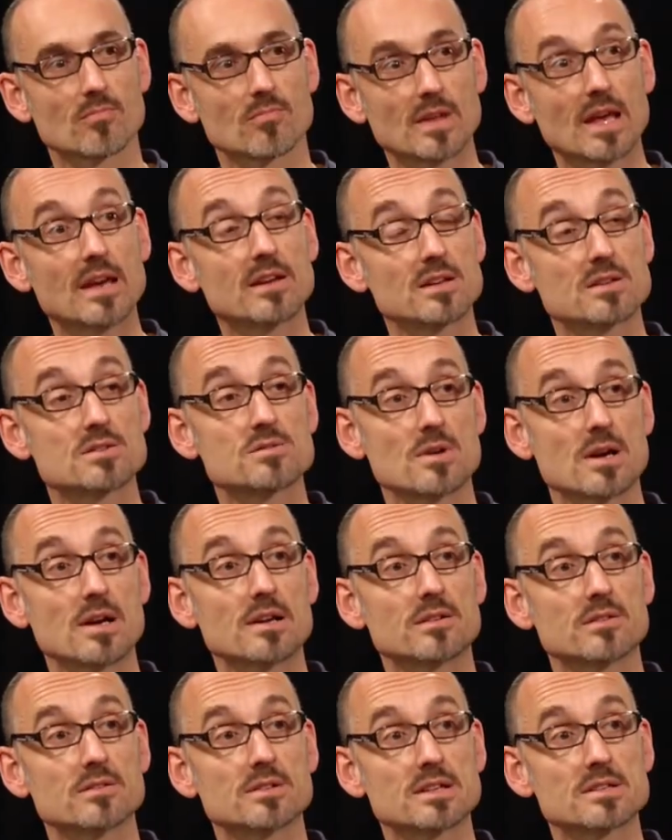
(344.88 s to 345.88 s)
Yeah, that's right.
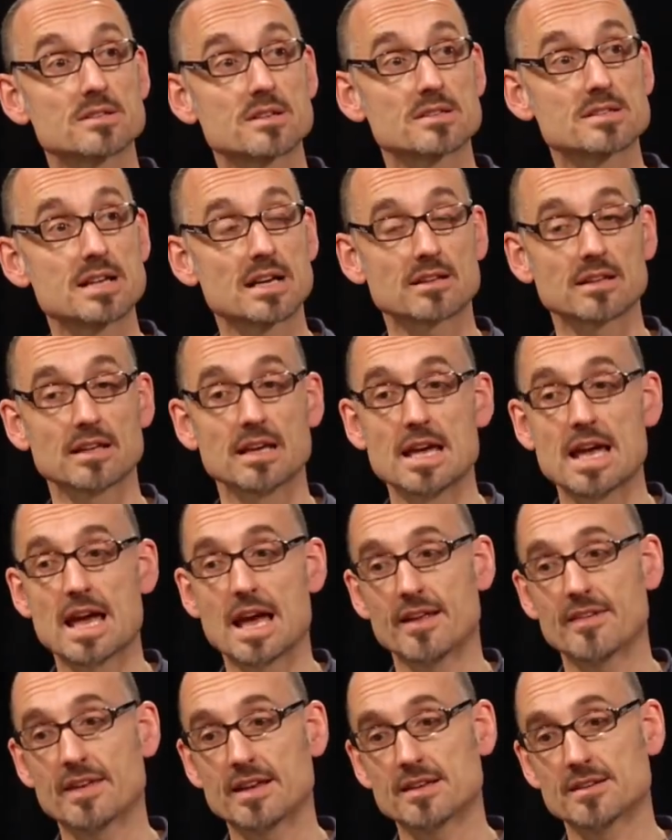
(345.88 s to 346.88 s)
Exactly. And
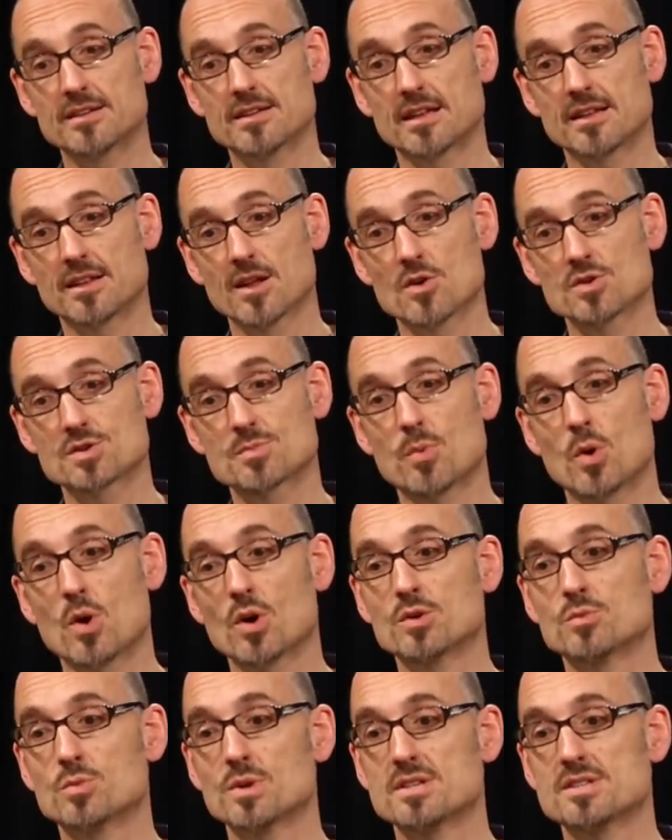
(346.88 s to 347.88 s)
then that lowest point,
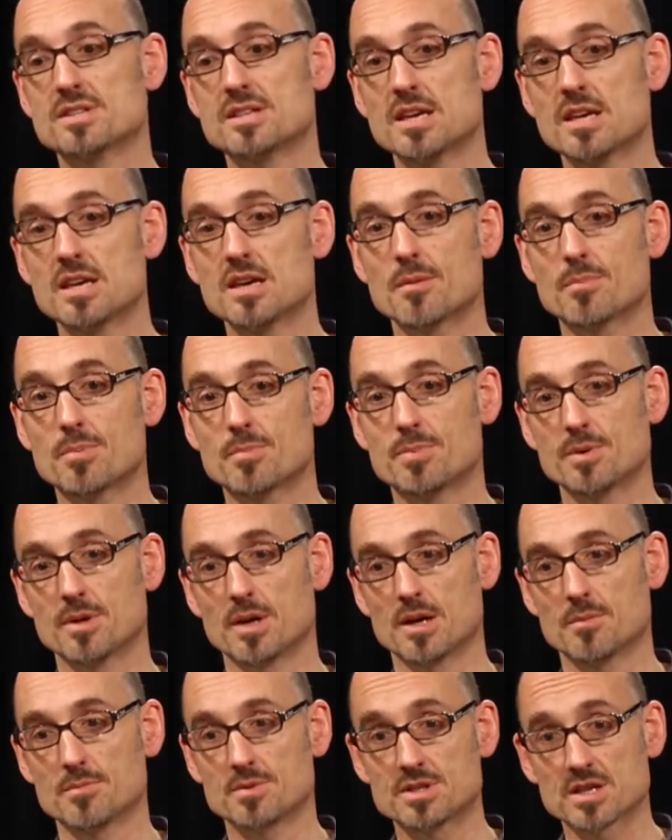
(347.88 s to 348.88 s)
we see a
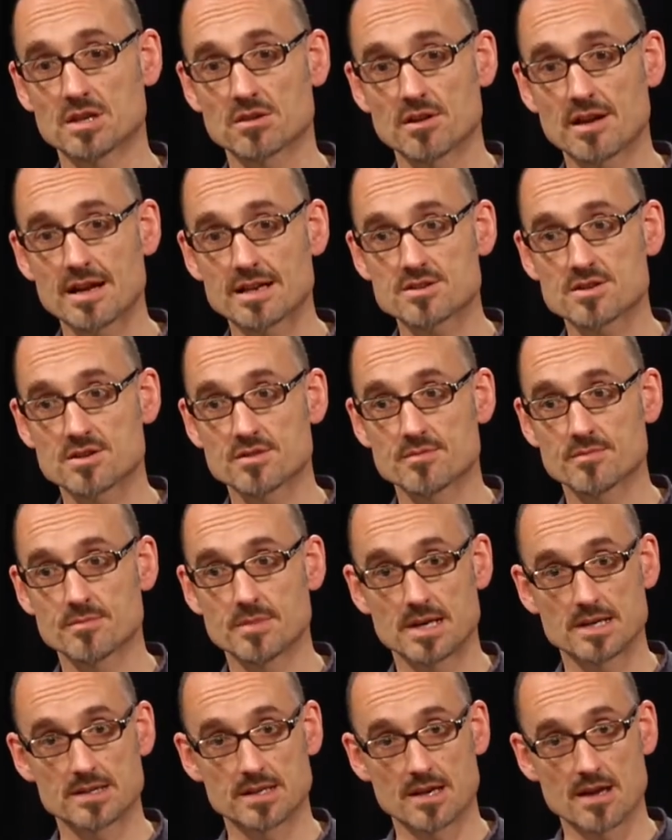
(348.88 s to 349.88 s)
particular action by
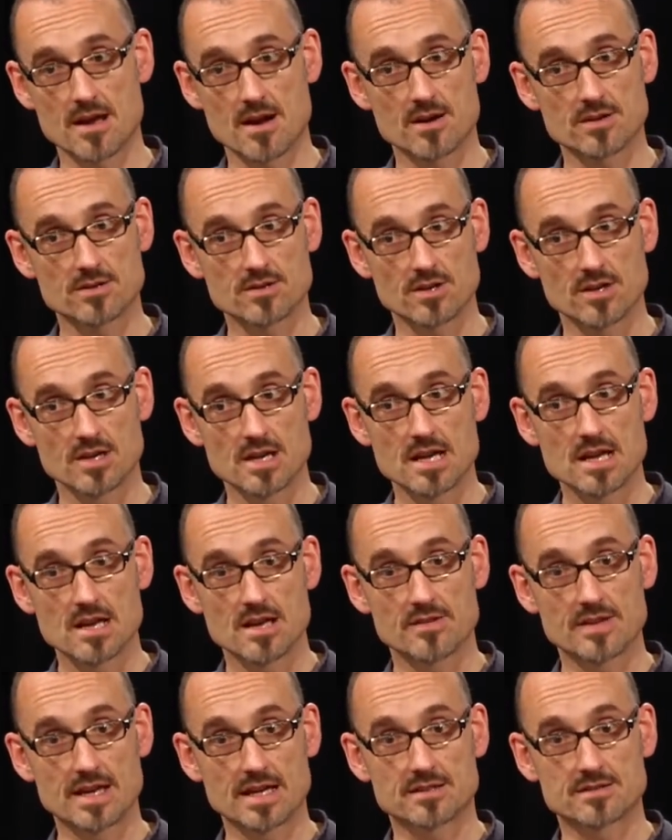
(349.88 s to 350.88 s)
the character
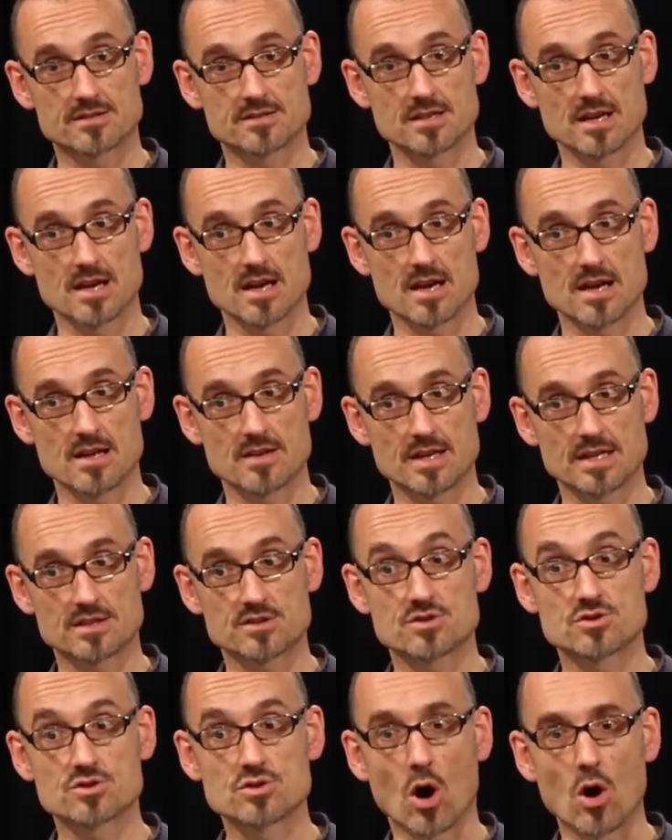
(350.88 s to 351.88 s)
that
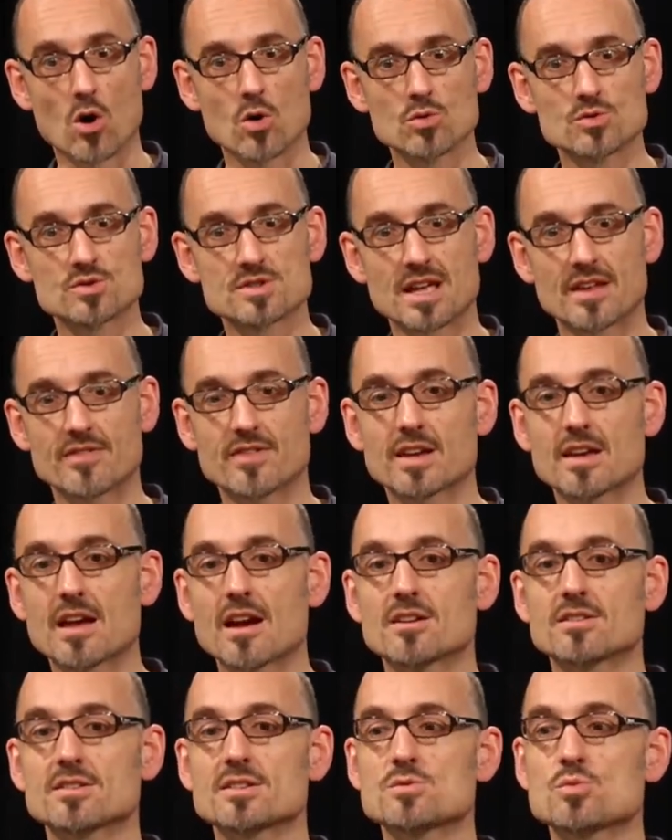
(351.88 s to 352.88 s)
shows that the
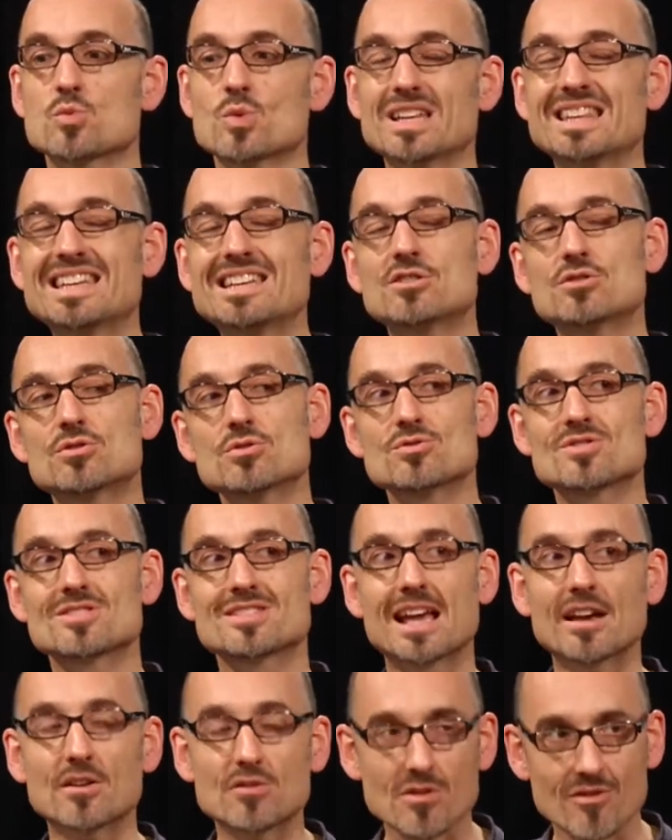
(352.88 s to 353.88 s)
character is willing to
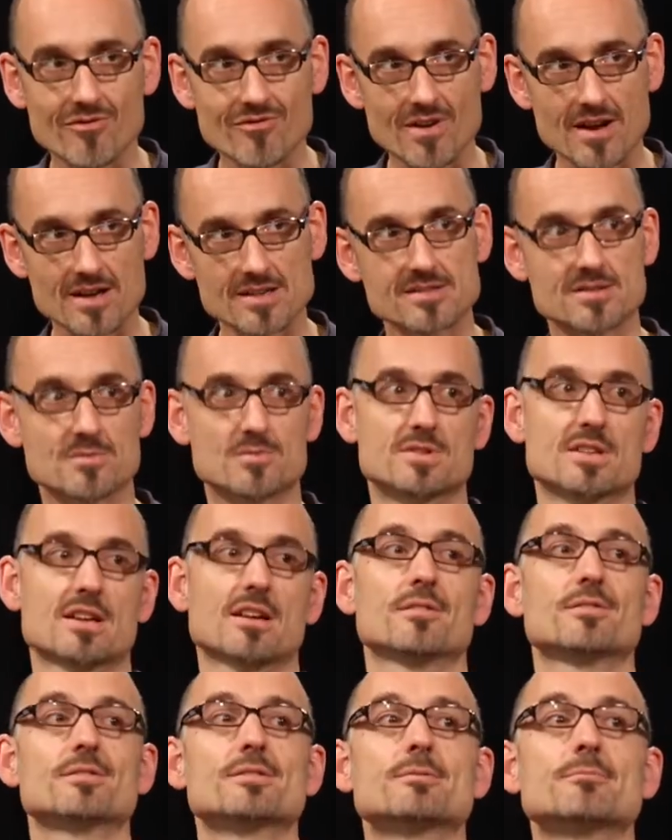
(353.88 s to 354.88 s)
sacrifice
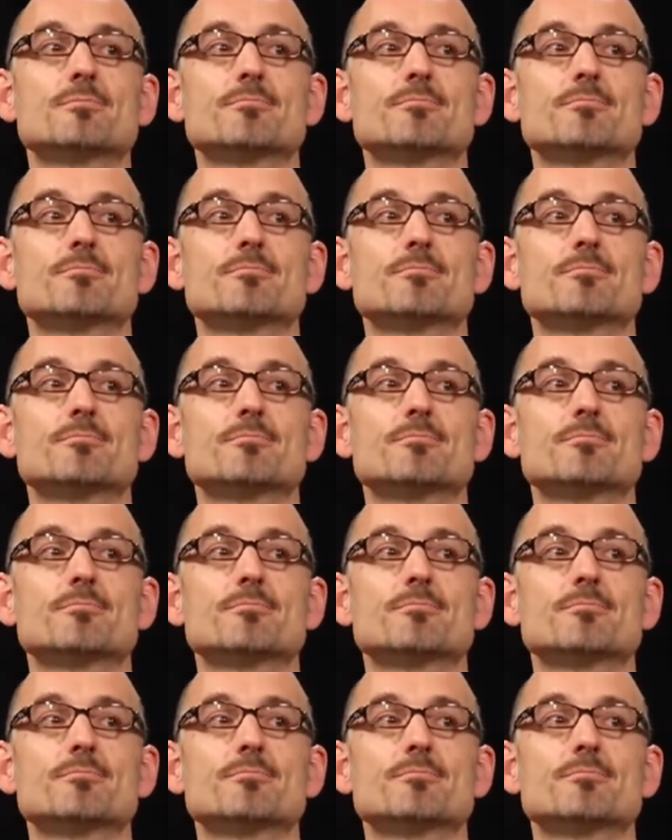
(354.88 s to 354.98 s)
themselves.